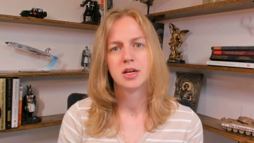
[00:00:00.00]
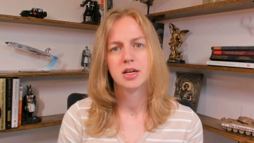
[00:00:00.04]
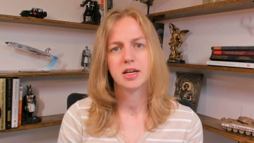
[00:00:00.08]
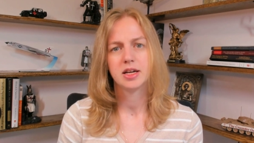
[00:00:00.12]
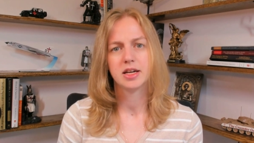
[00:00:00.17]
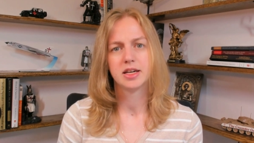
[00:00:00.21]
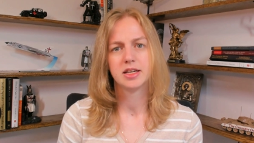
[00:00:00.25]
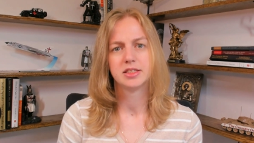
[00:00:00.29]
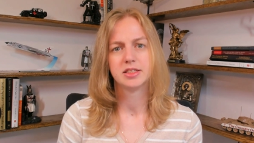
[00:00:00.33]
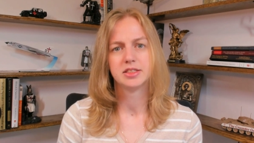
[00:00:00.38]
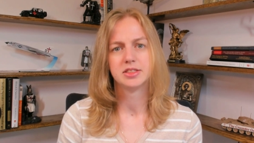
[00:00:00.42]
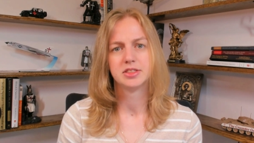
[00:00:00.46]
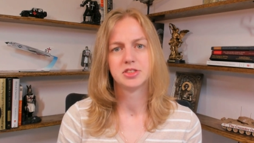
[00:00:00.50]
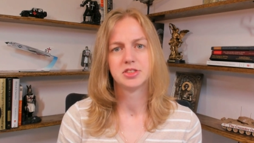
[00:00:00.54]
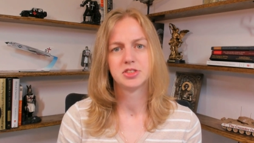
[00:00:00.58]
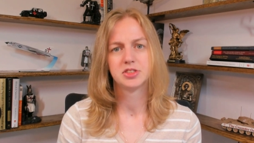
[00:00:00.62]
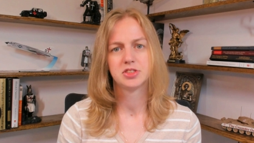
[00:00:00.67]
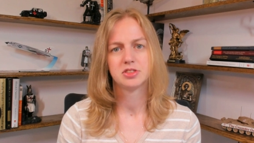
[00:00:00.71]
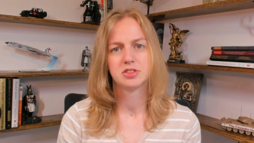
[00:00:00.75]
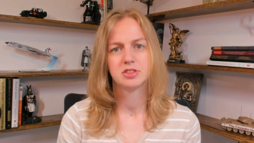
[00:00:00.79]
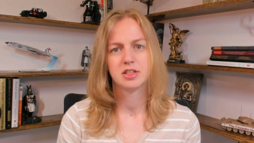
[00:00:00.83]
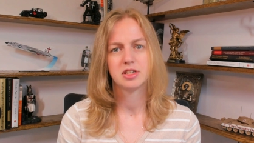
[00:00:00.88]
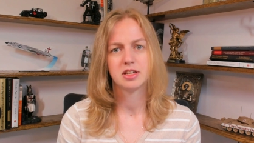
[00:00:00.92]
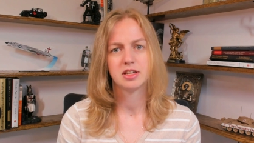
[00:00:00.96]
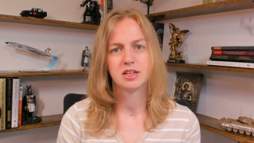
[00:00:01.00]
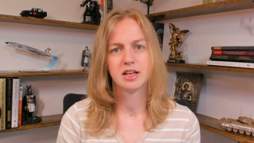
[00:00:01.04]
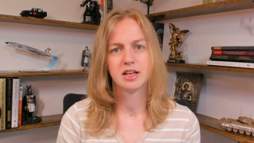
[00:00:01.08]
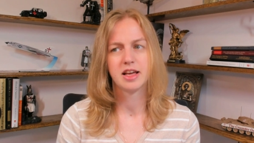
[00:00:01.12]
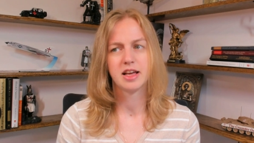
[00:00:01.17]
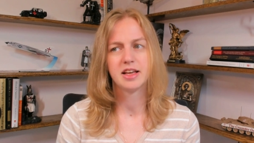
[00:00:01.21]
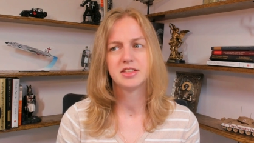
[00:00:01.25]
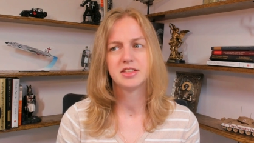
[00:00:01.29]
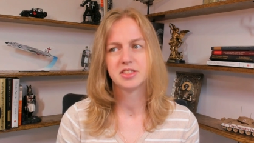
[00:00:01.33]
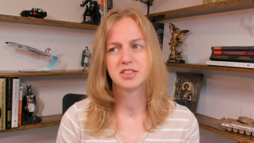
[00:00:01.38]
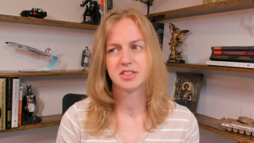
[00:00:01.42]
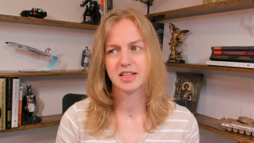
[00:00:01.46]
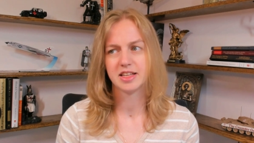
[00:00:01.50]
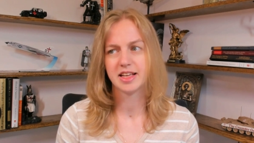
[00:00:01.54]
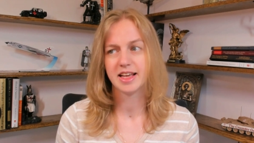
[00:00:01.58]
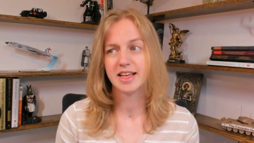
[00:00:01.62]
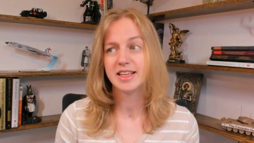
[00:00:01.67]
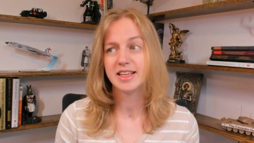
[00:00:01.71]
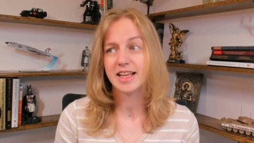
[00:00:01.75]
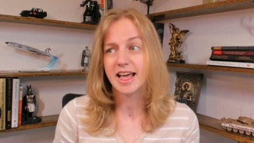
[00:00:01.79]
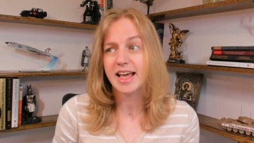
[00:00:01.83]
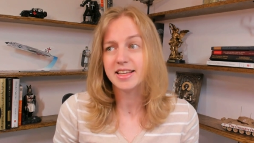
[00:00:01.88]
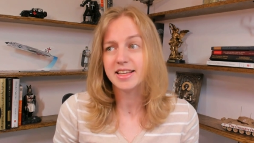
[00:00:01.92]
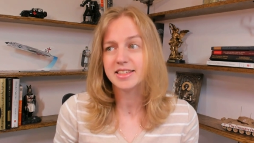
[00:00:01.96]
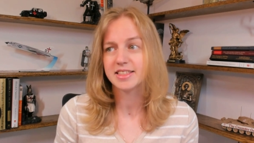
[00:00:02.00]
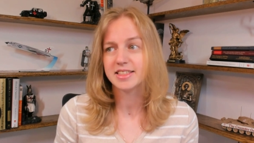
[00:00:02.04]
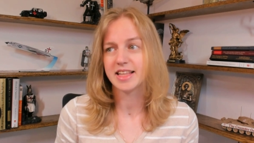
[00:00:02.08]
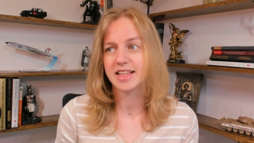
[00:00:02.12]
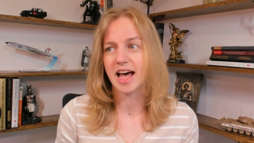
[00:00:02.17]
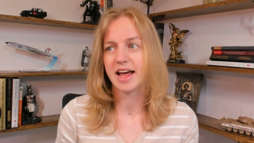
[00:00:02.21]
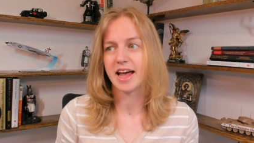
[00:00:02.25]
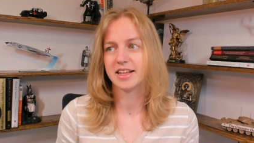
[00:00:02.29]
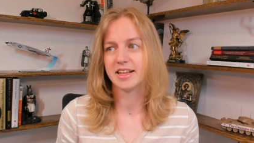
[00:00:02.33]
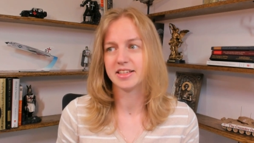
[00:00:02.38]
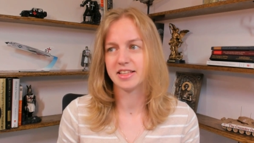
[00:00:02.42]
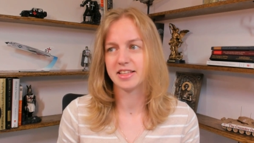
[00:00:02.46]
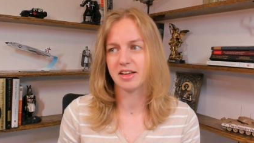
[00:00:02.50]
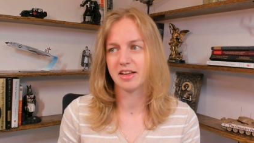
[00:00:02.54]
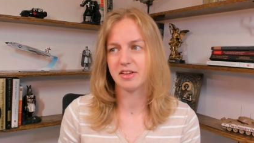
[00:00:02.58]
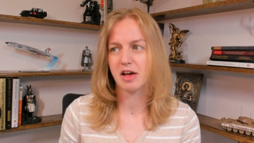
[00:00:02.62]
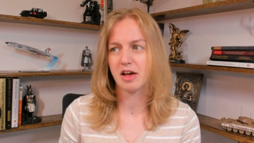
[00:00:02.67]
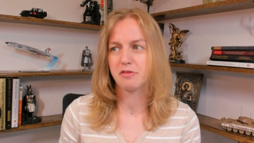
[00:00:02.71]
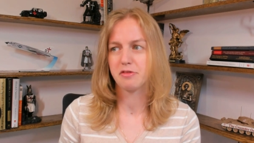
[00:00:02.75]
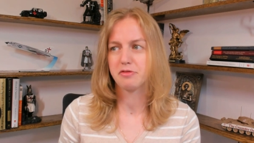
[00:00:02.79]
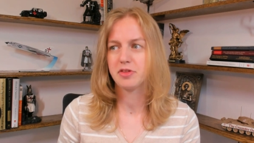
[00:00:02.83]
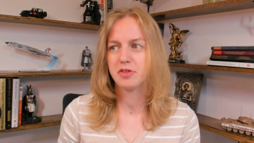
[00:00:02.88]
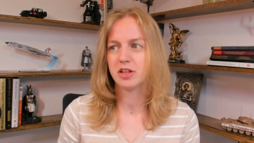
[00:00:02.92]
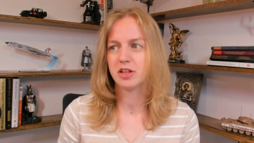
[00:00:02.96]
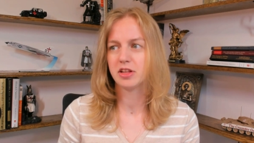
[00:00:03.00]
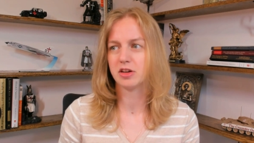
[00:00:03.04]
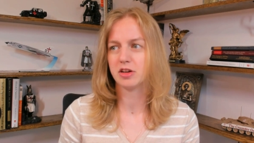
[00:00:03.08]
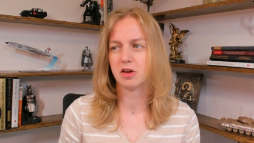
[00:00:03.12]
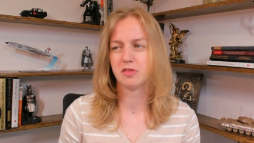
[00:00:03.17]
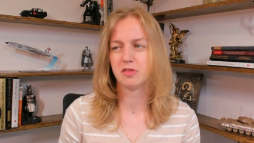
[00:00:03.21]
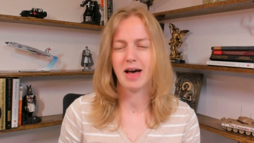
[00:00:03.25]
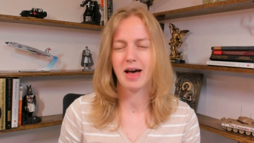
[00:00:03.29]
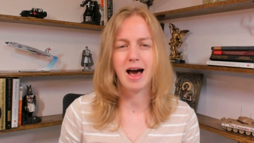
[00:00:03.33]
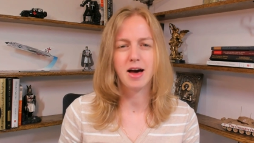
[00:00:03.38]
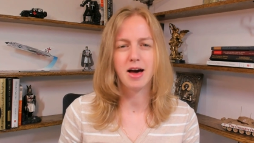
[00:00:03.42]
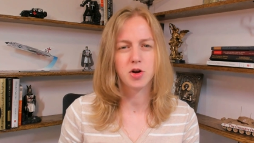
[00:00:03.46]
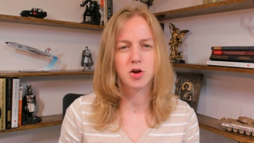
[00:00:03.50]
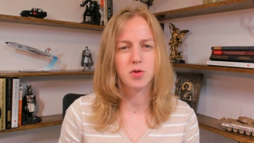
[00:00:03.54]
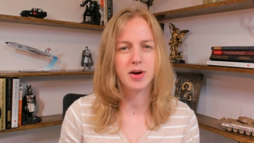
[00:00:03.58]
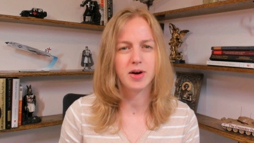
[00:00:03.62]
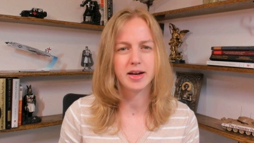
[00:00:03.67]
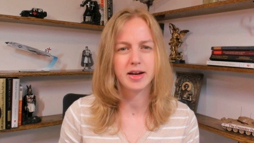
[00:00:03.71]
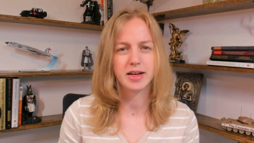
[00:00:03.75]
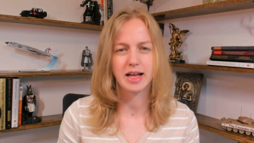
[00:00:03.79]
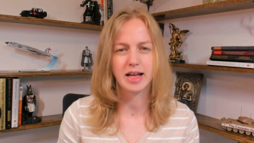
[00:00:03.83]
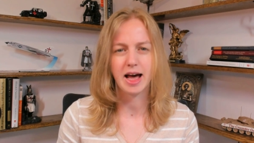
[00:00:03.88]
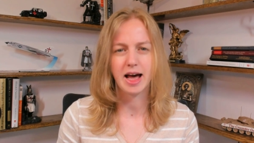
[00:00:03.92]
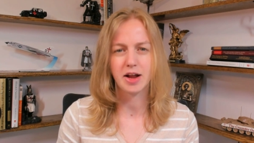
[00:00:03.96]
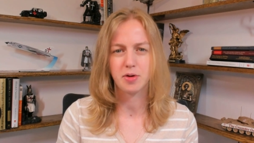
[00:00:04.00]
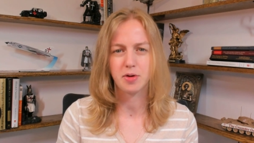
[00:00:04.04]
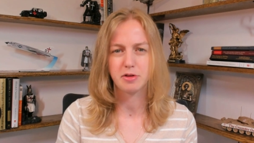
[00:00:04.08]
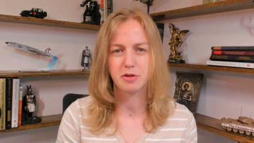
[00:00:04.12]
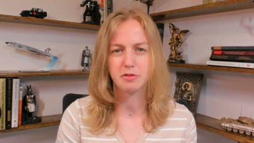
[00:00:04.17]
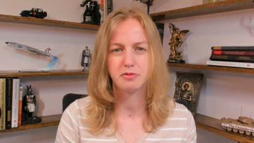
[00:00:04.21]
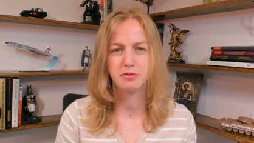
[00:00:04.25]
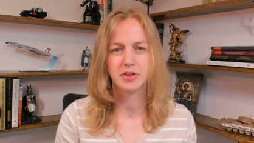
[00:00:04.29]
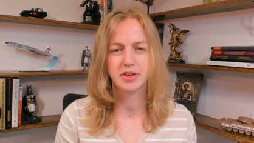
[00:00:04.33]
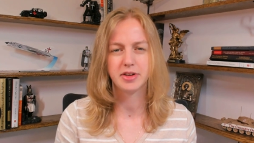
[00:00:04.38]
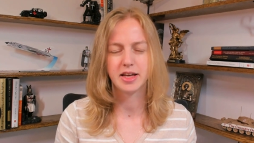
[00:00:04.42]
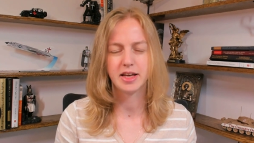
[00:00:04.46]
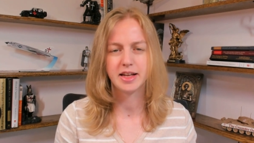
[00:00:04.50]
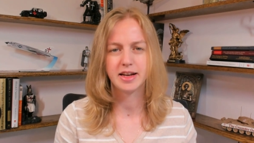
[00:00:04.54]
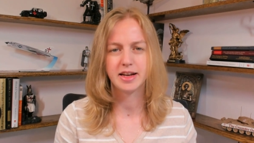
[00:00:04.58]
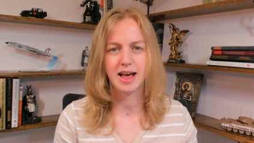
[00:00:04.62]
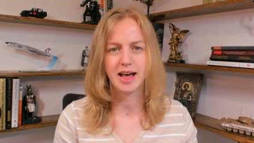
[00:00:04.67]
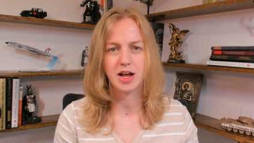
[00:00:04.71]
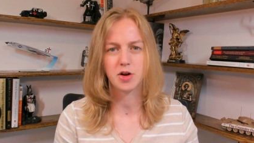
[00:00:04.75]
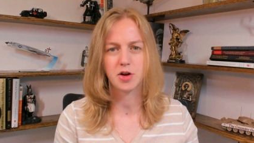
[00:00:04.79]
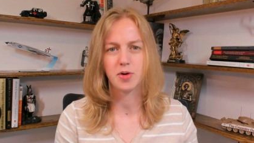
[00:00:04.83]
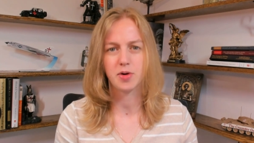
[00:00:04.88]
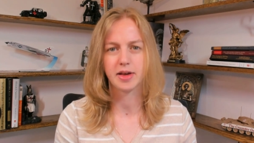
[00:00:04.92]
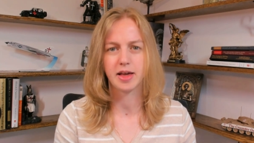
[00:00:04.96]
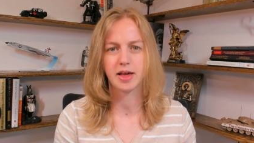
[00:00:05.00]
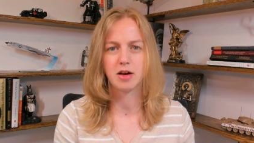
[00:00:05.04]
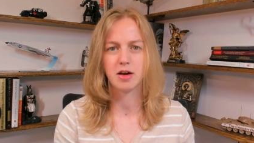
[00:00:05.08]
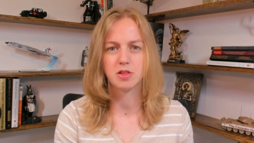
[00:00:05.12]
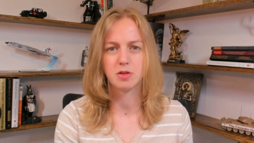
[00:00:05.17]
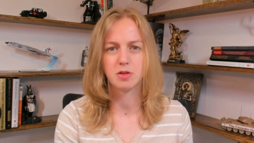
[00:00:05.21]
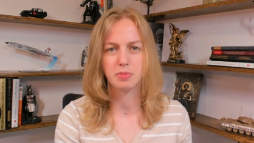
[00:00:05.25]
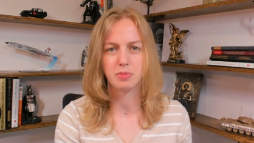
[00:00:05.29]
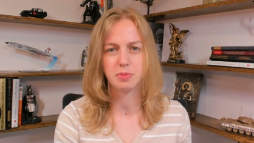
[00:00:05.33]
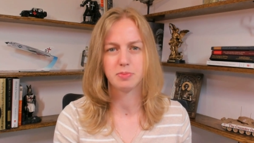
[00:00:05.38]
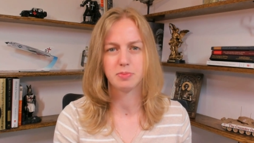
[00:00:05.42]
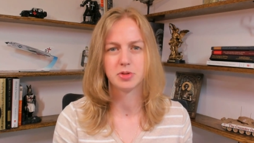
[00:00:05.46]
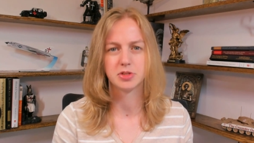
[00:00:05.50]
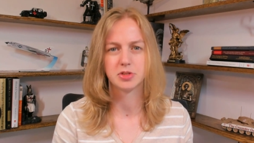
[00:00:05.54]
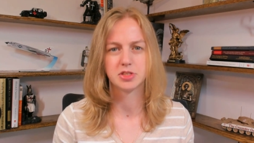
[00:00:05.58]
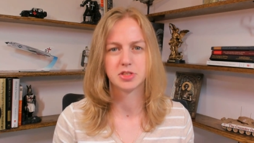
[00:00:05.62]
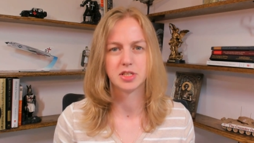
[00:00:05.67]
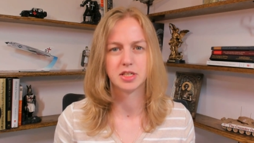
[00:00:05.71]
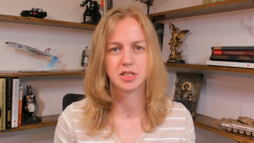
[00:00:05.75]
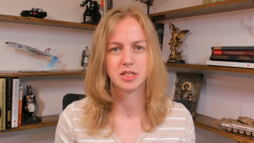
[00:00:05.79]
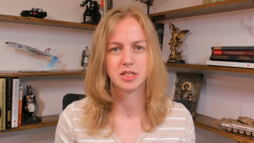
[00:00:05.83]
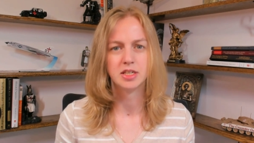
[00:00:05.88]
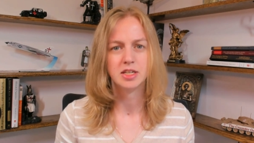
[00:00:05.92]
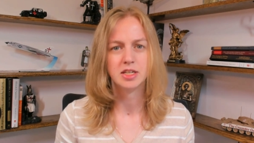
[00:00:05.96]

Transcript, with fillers: Is is is that it's that, that feeling of how do I how do I fit in? How do I get other people to